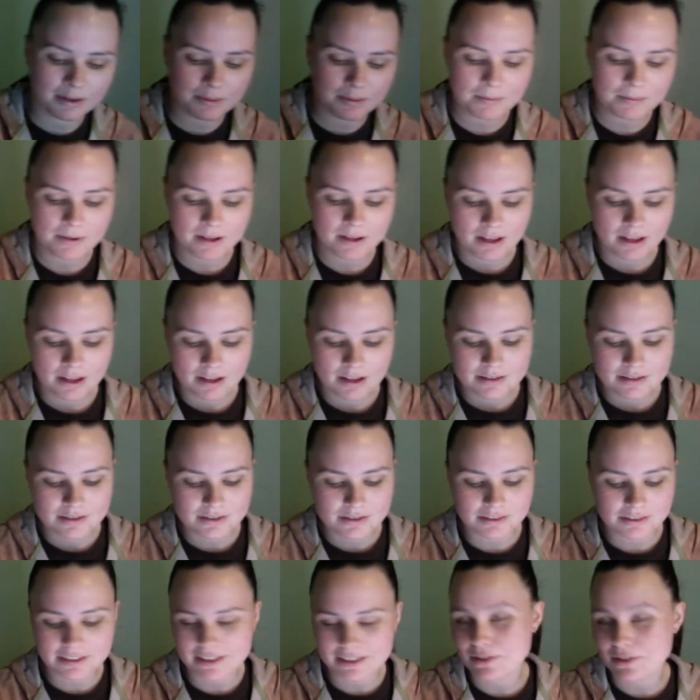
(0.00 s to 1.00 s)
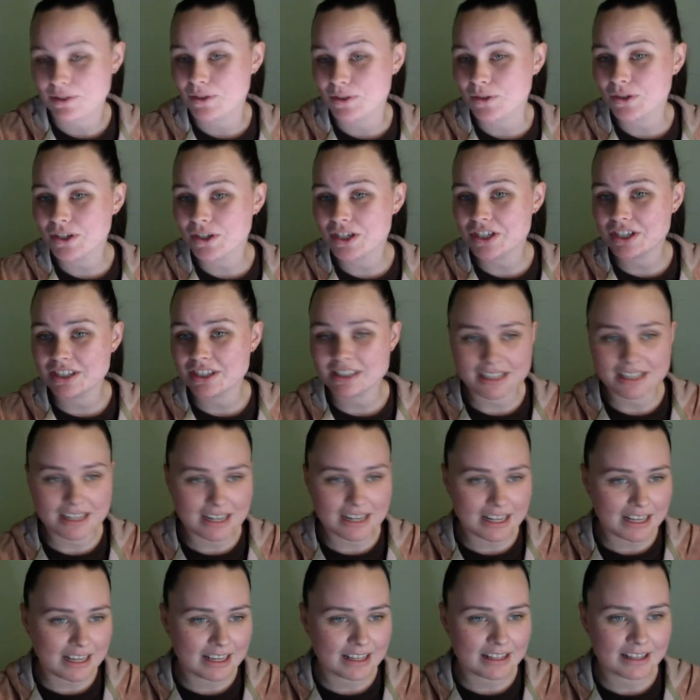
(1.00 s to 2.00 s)
It's got like storage
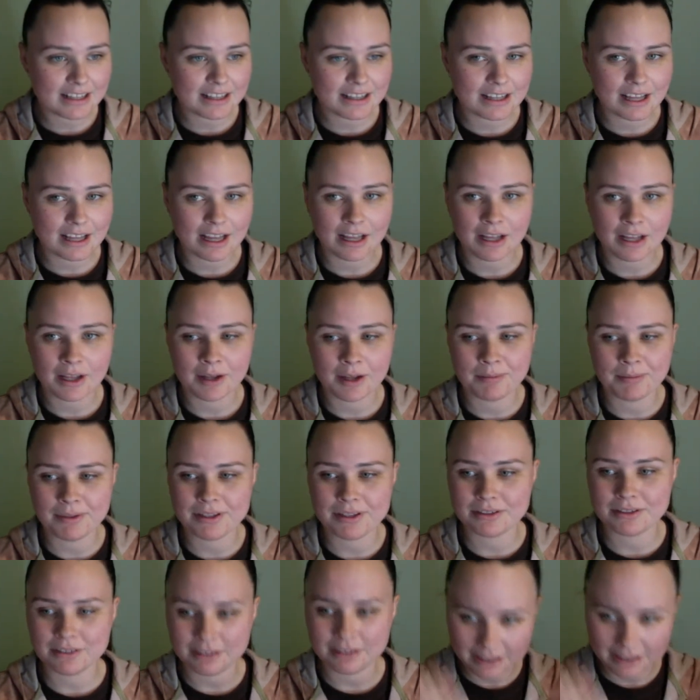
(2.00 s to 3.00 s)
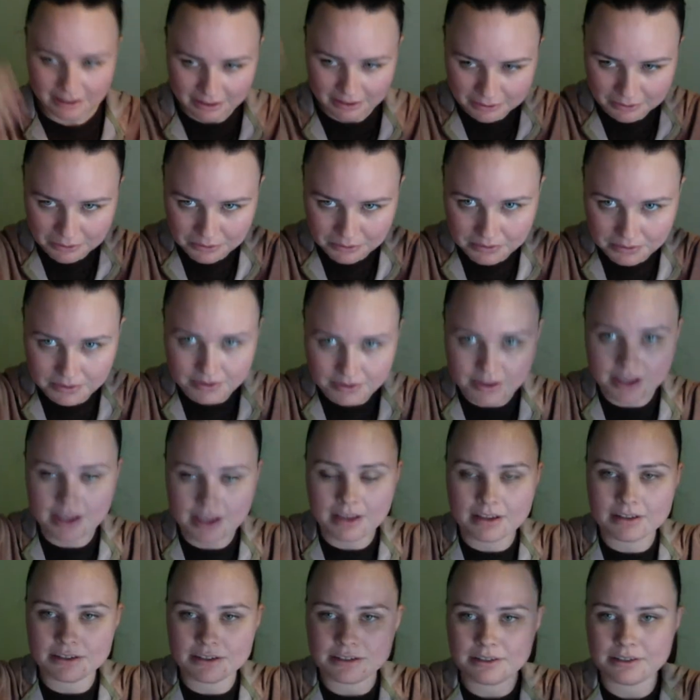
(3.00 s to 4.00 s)
underneath. It's got like a little
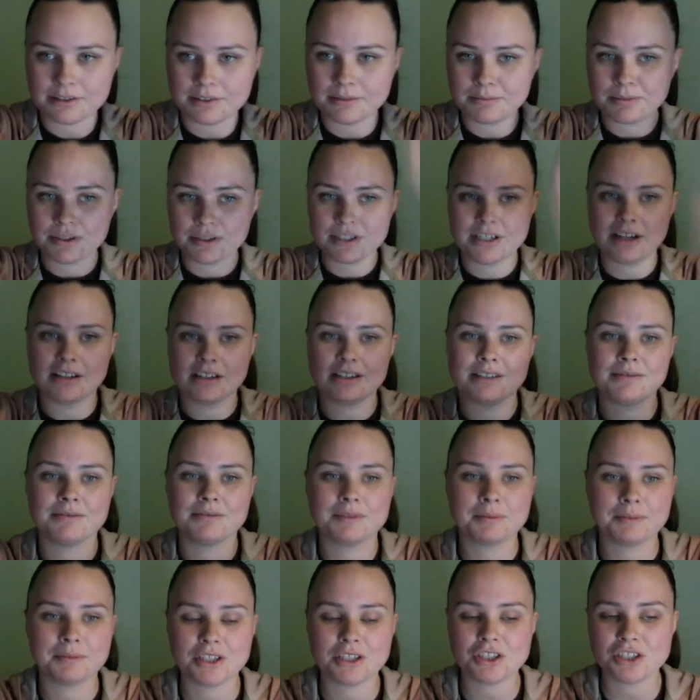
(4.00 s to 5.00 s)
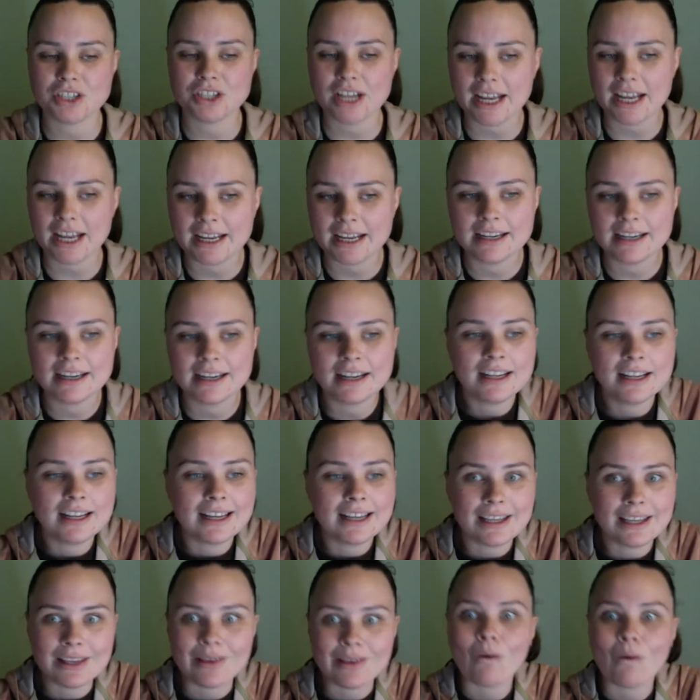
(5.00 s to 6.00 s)
thing to protect you from the shade.
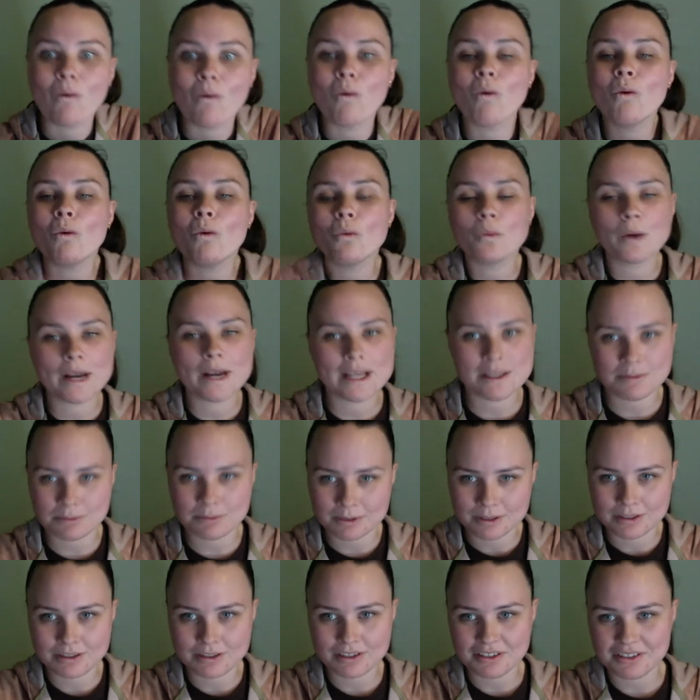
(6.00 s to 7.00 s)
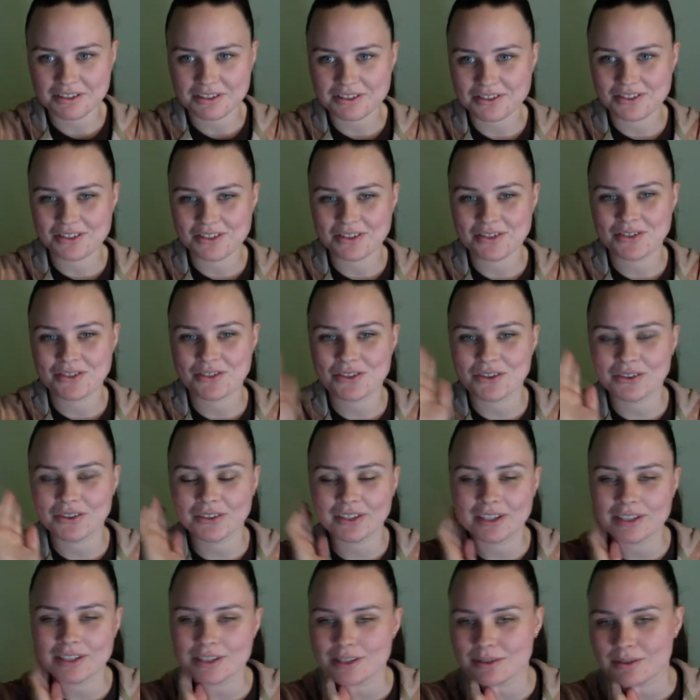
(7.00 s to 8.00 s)
He always wants to use this
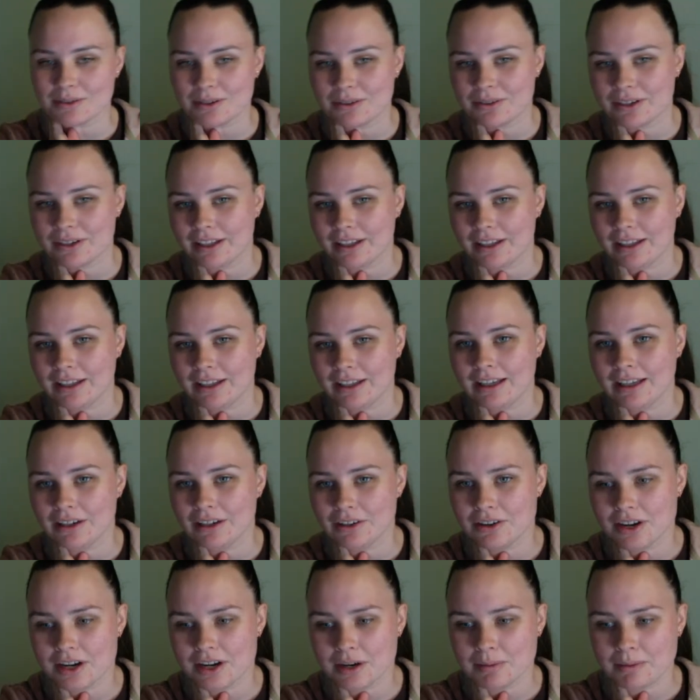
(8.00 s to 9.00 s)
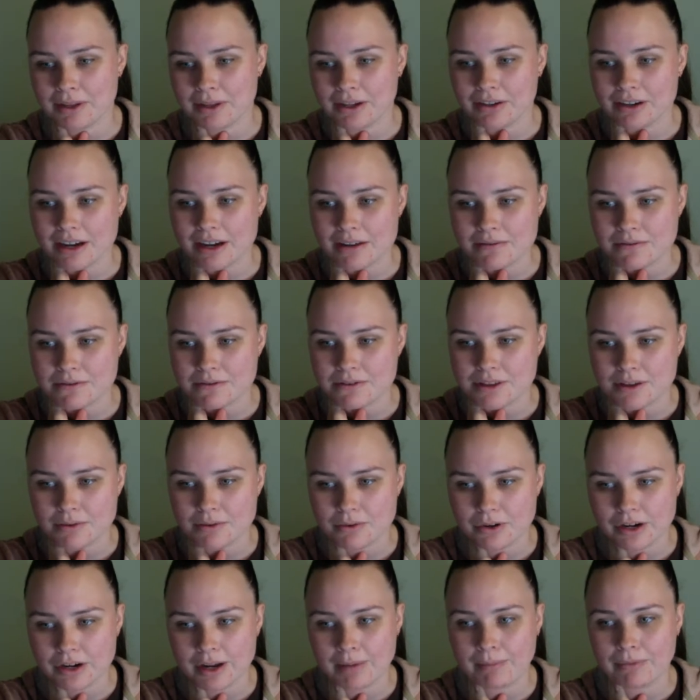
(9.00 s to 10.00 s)
stroller, so we're really incredibly grateful that
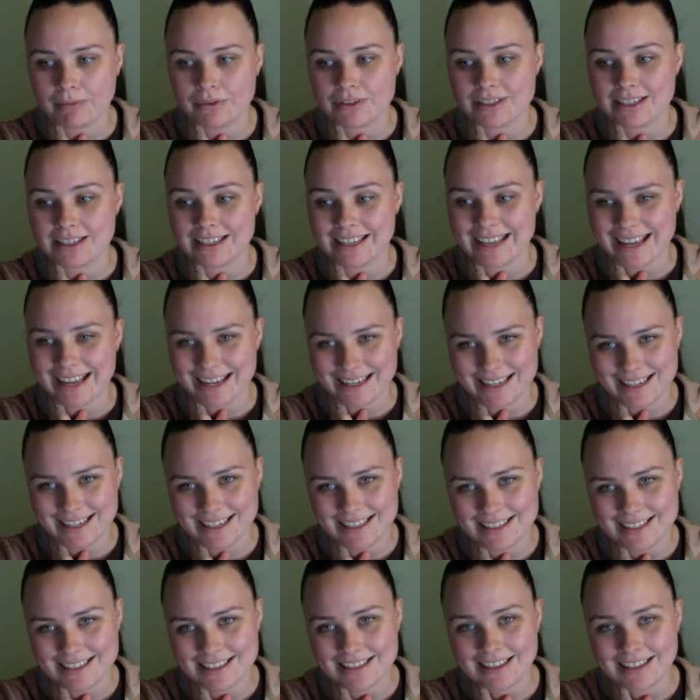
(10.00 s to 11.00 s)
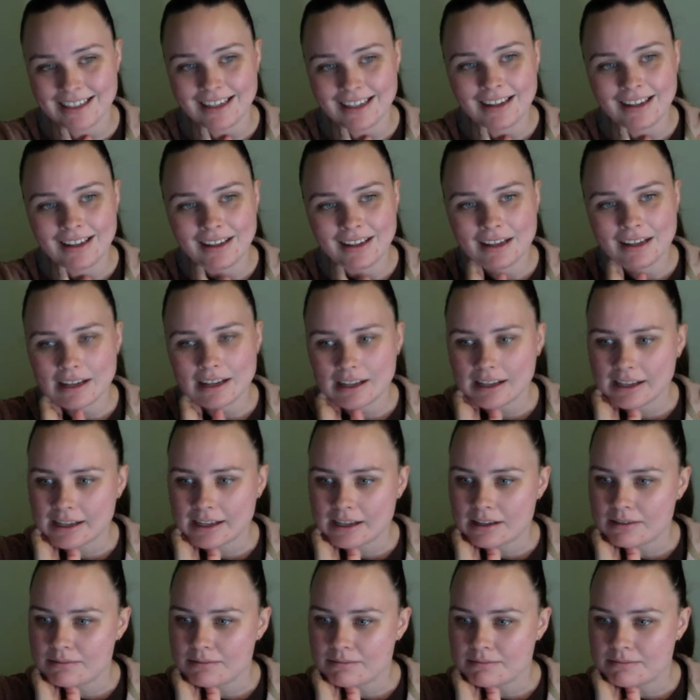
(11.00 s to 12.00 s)
we're able to get it.
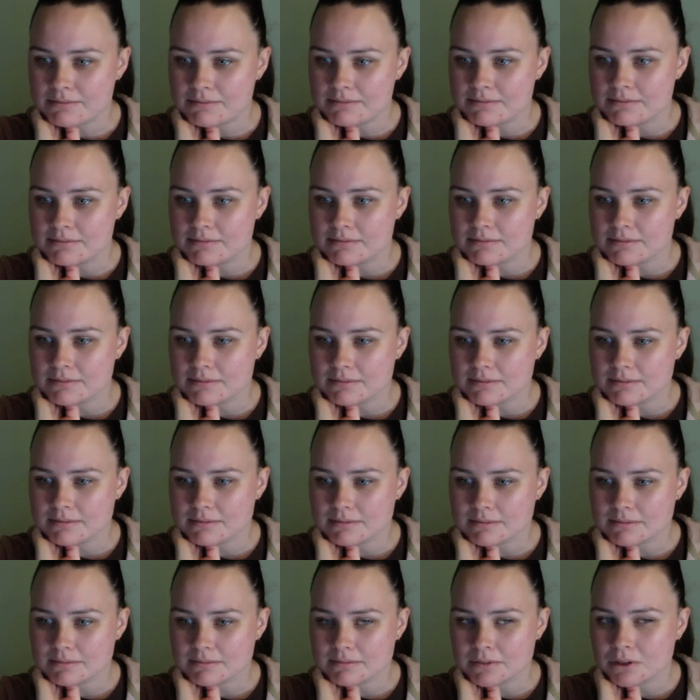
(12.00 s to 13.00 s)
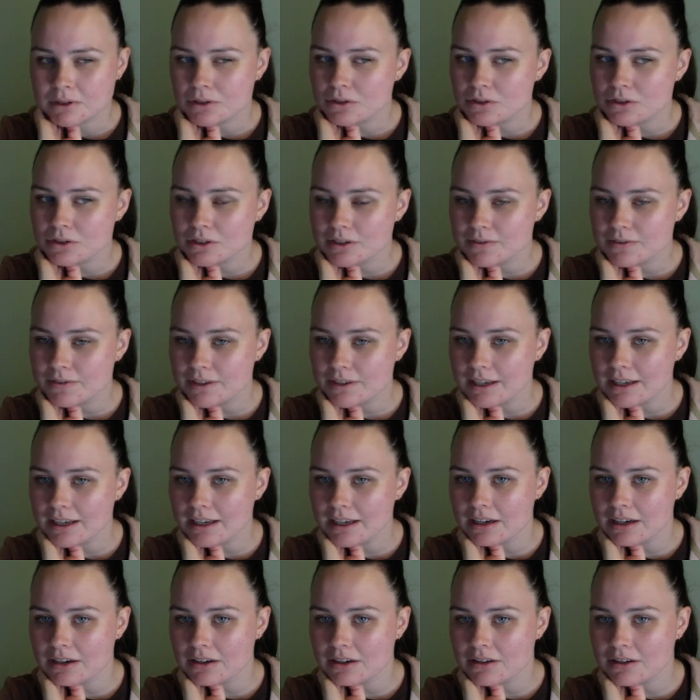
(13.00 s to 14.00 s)
I'm not sure if you can
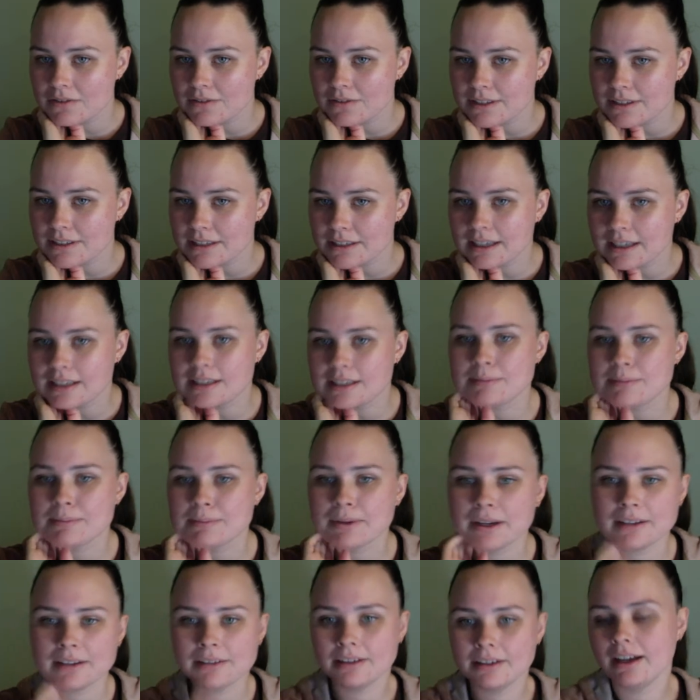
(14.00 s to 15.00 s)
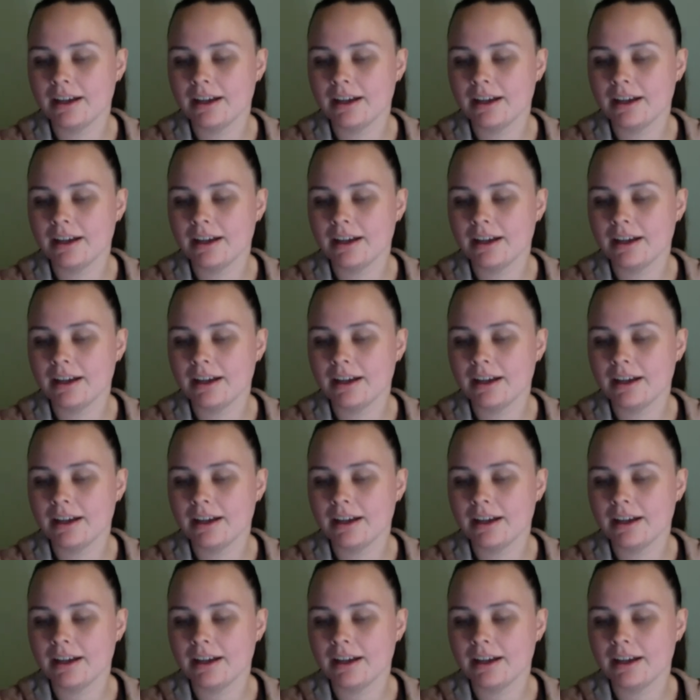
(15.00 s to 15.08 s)
get it overseas, but